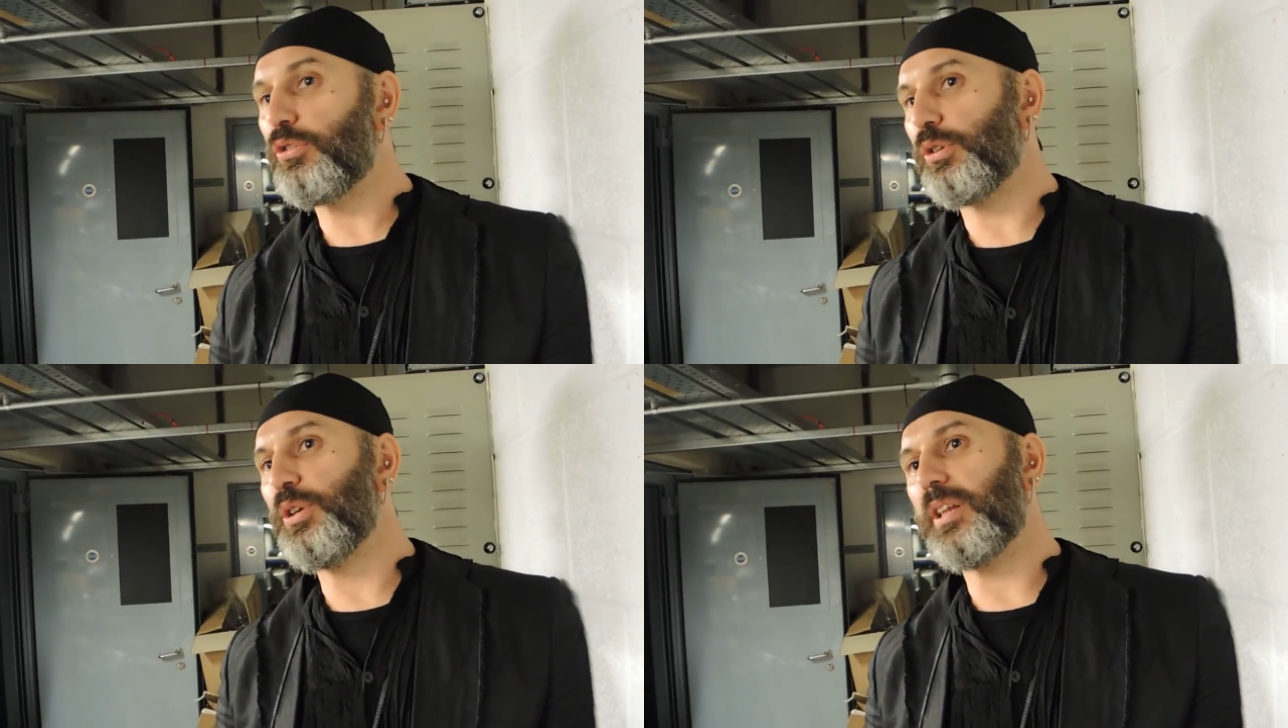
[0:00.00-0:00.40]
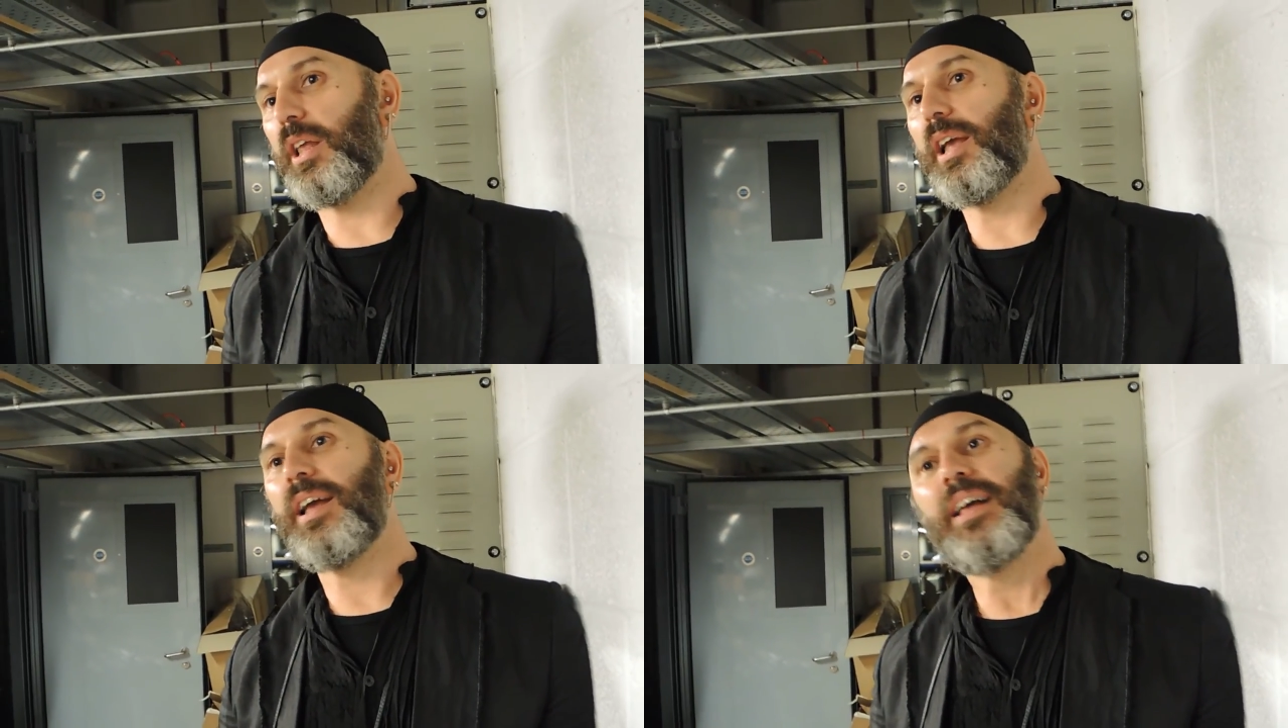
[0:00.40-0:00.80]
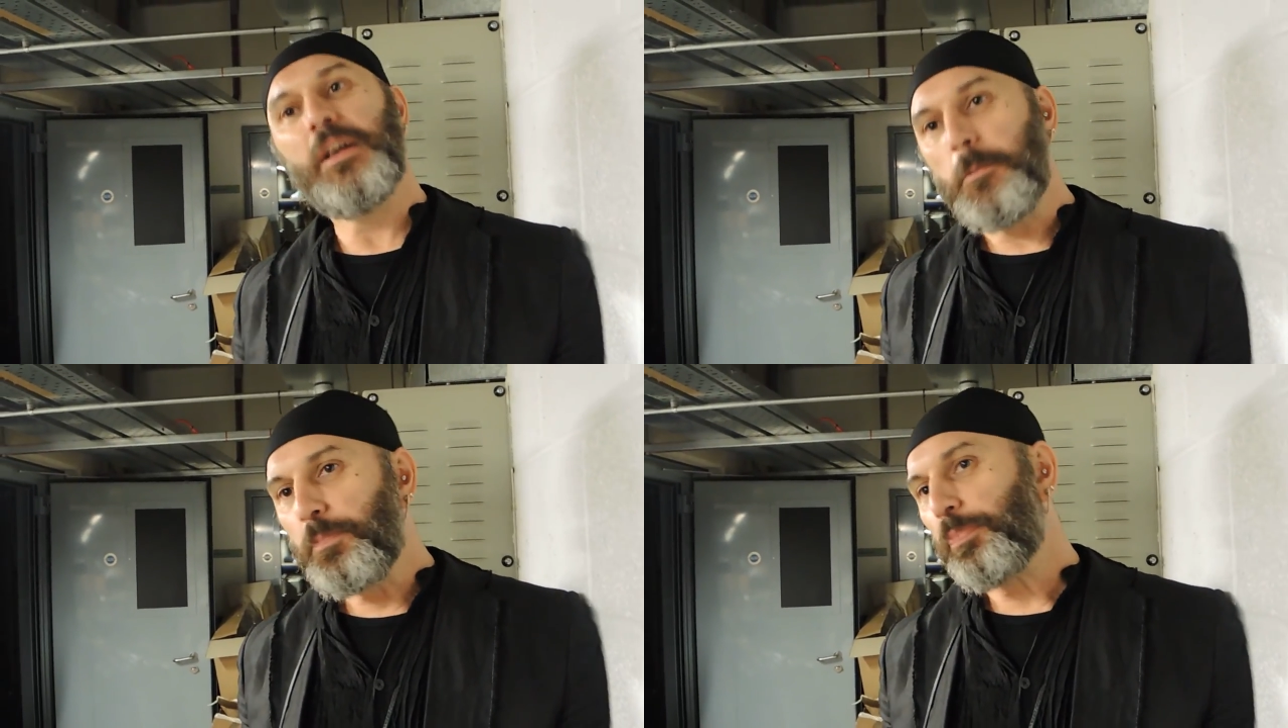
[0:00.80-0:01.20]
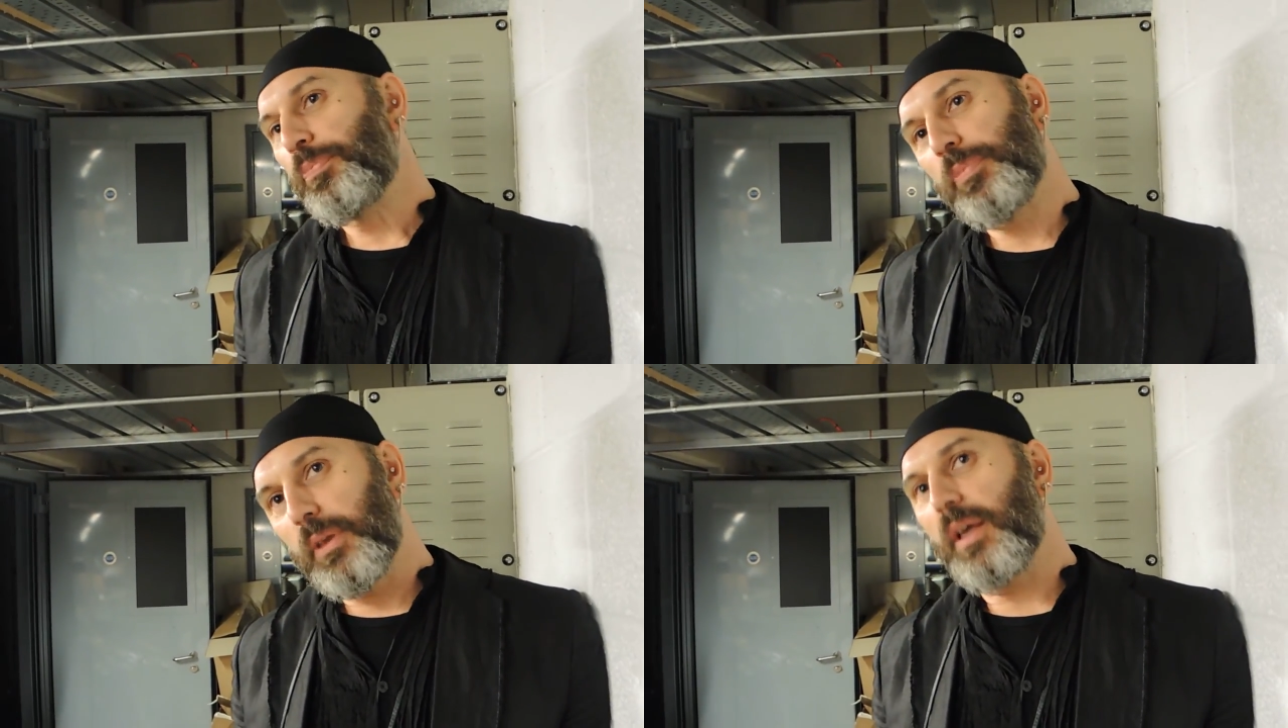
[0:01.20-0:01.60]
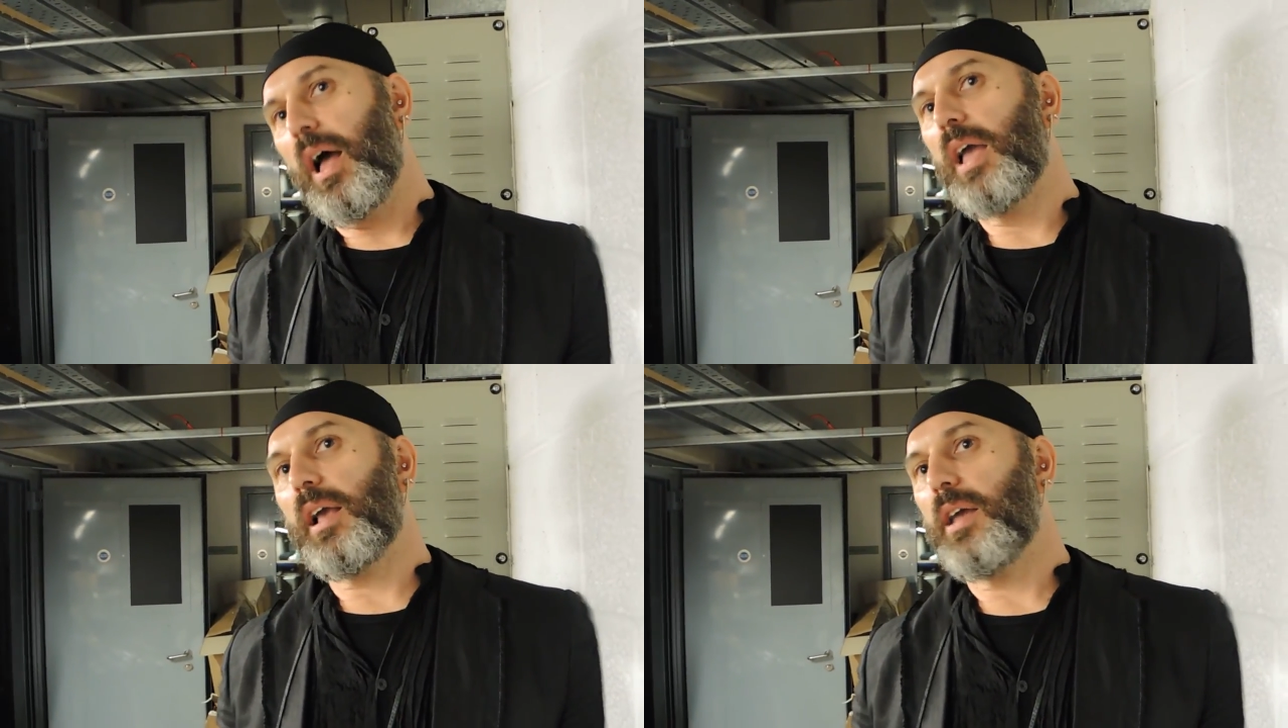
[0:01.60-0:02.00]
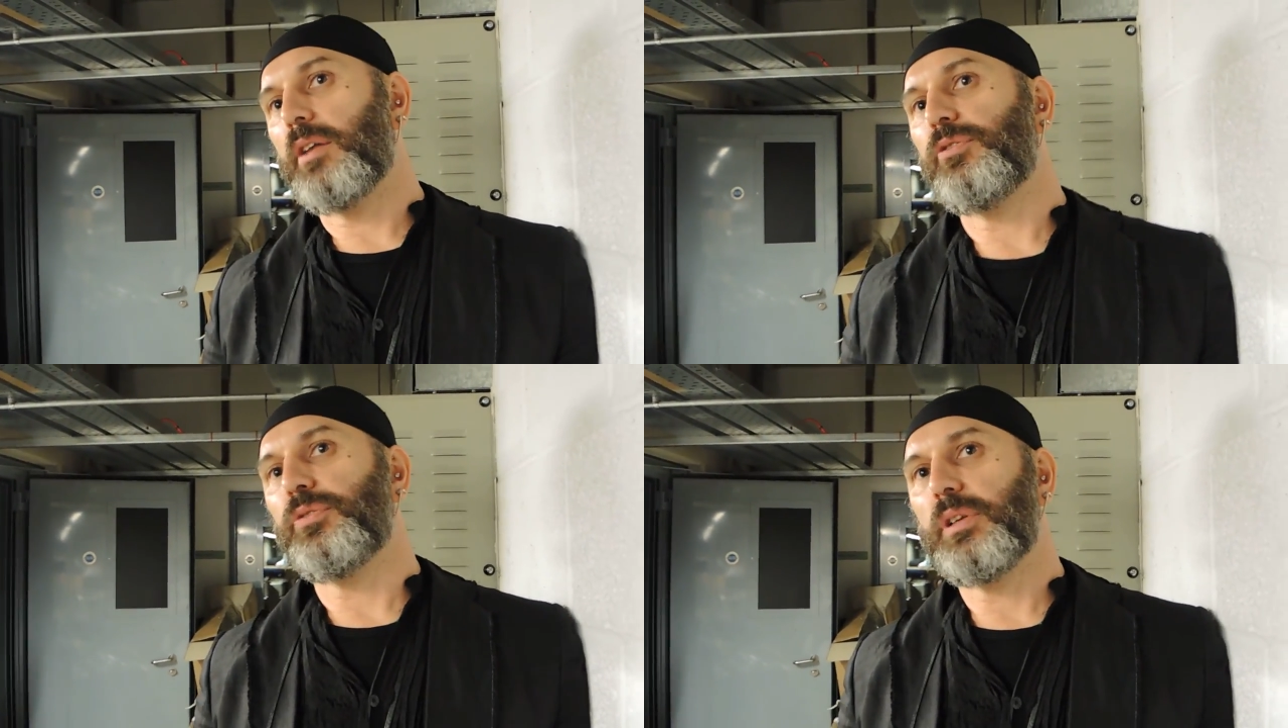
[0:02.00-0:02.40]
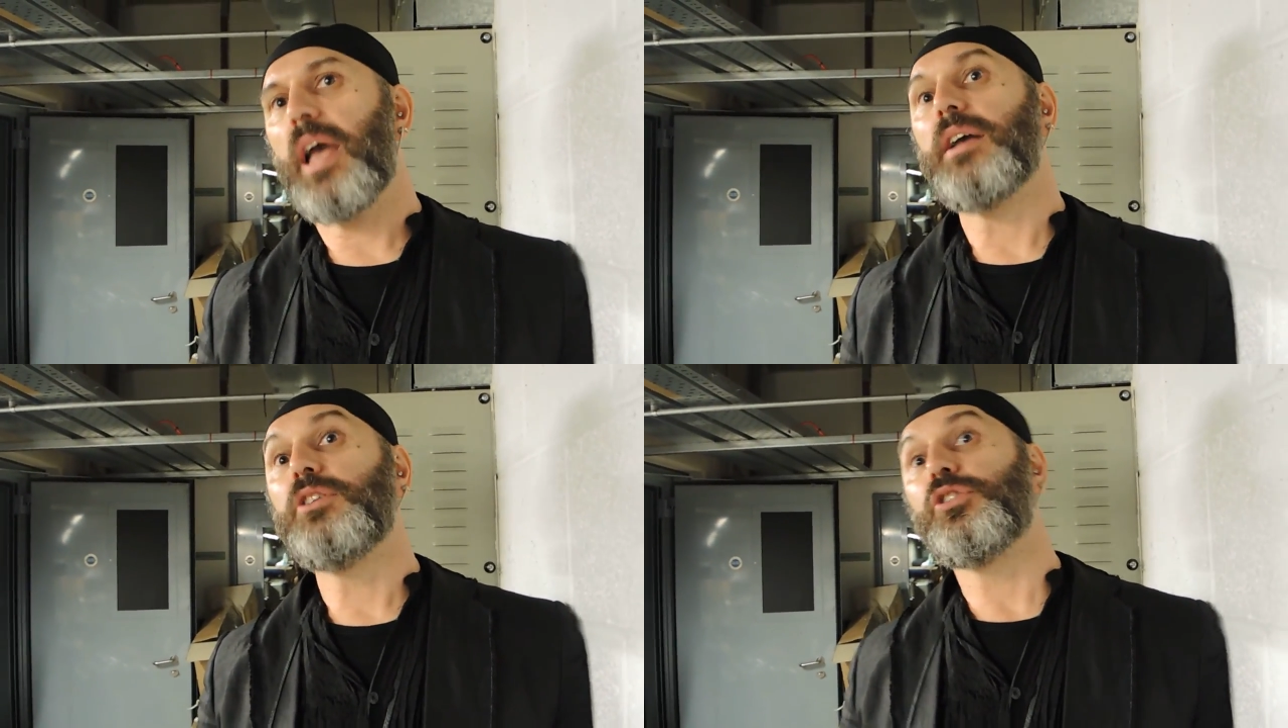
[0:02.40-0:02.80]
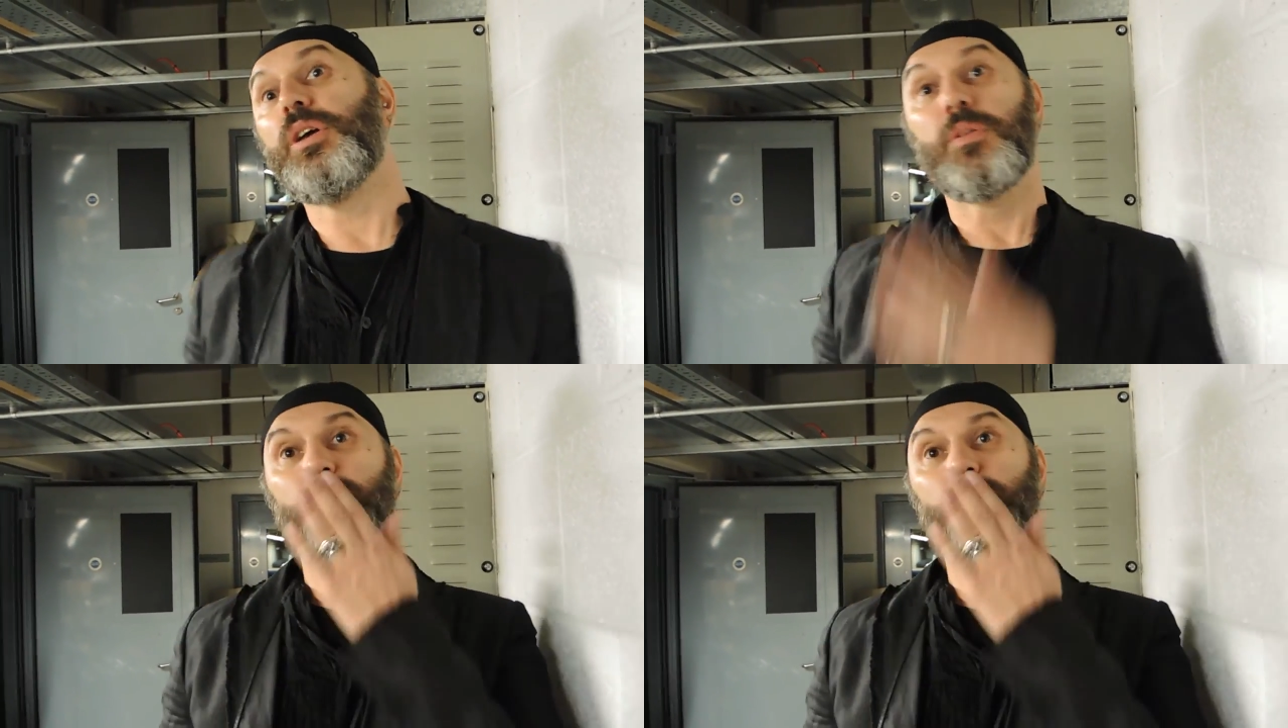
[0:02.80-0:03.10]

So it's like, I kind of enjoy.